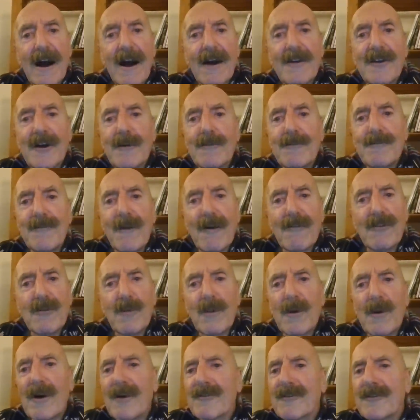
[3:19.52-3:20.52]
I know very
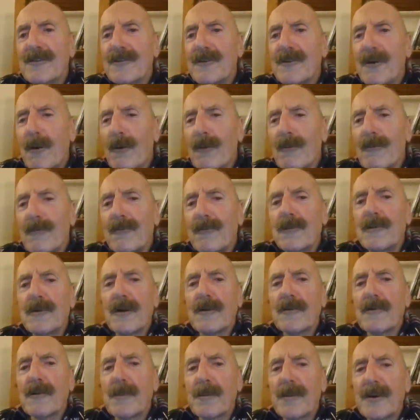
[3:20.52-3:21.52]
well that an awful
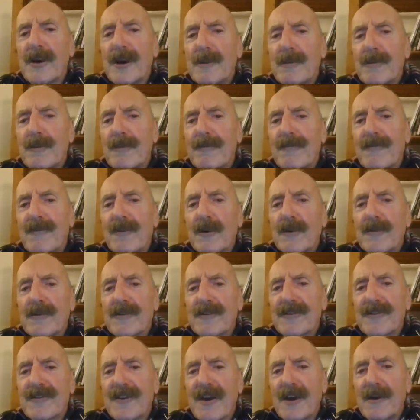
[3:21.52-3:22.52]
lot of people feel
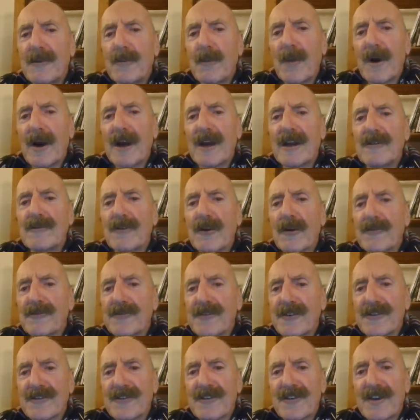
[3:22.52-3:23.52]
the same way, not
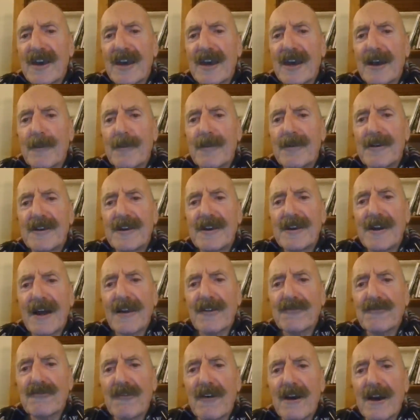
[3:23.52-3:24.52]
just here, but in
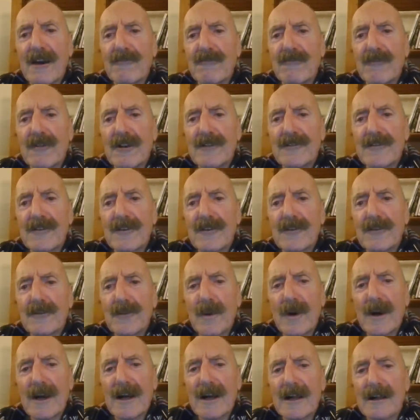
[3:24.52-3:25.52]
other areas
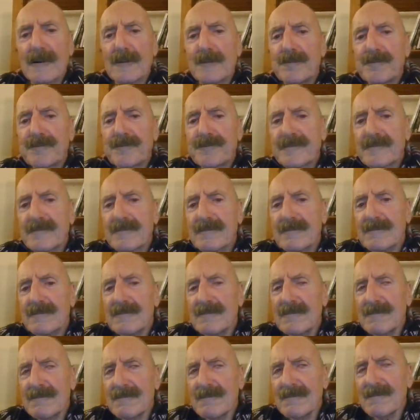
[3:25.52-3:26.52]
as well.
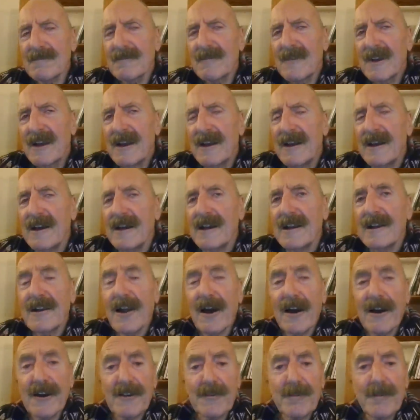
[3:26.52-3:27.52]

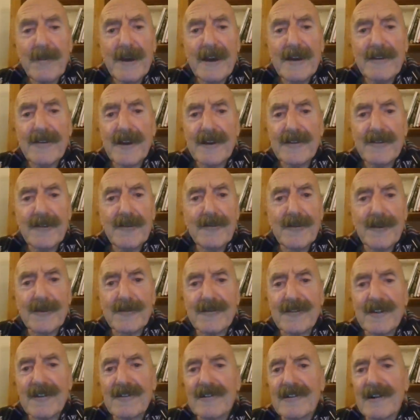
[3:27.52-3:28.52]
Like me, they do
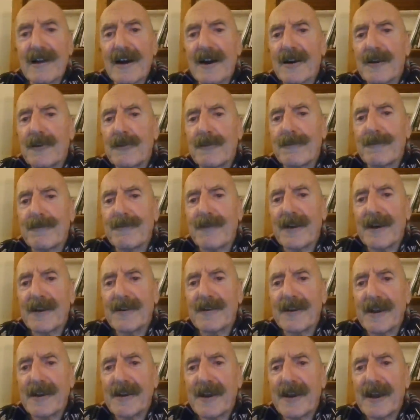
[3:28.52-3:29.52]
not dislike or fear
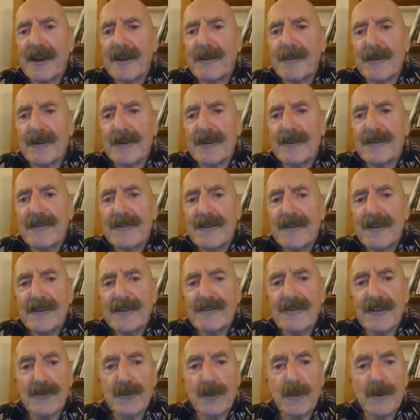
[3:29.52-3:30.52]
their neighbours. They
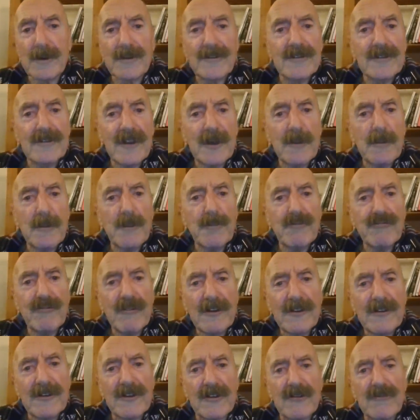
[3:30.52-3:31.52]
just wish that they were
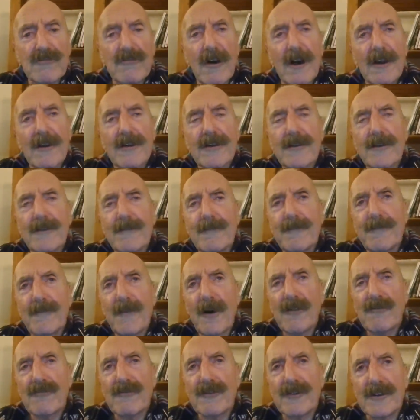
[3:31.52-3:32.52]
British rather than
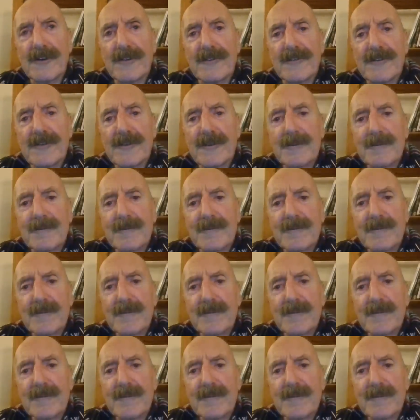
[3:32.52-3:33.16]
foreigners.